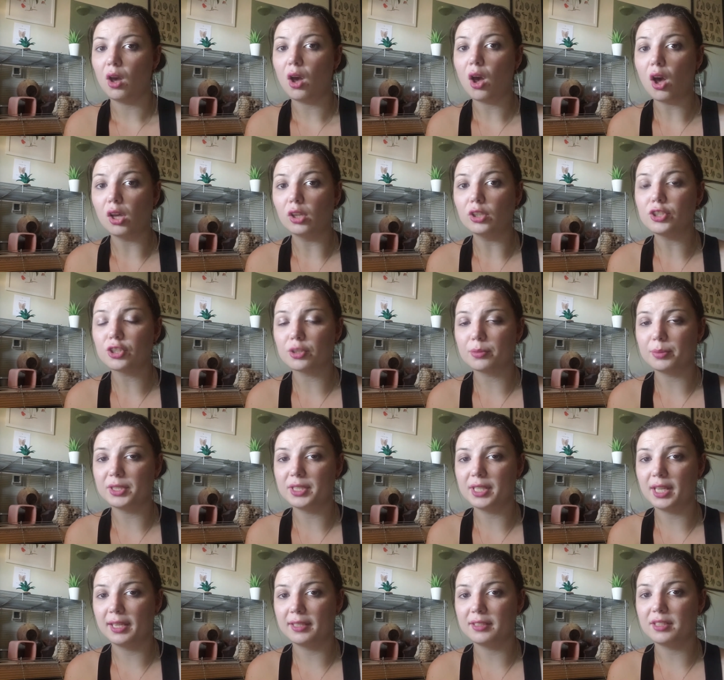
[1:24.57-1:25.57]
All gerbil
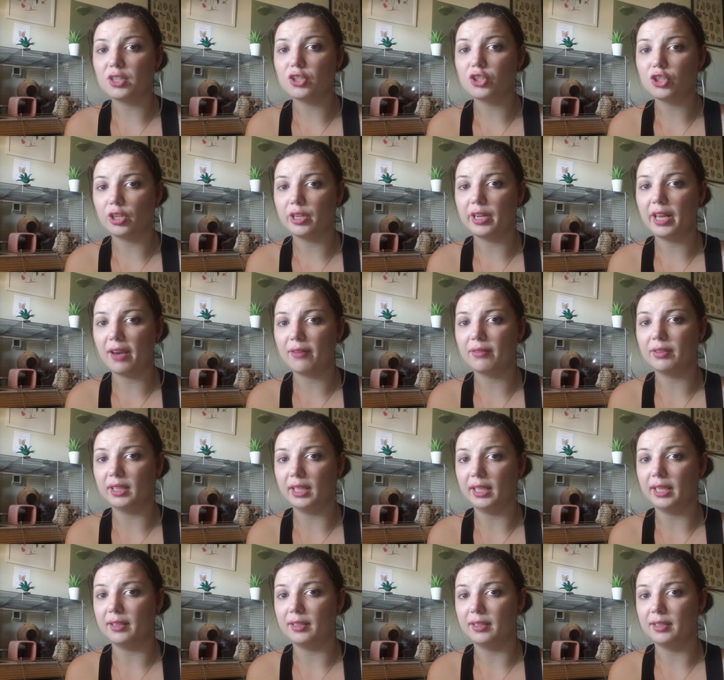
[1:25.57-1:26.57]
tanks should have a
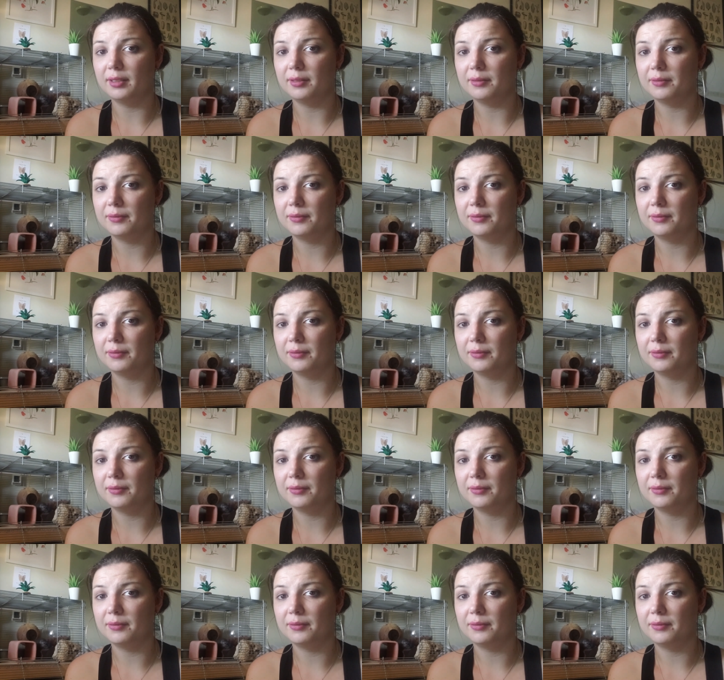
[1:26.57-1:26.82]
lid.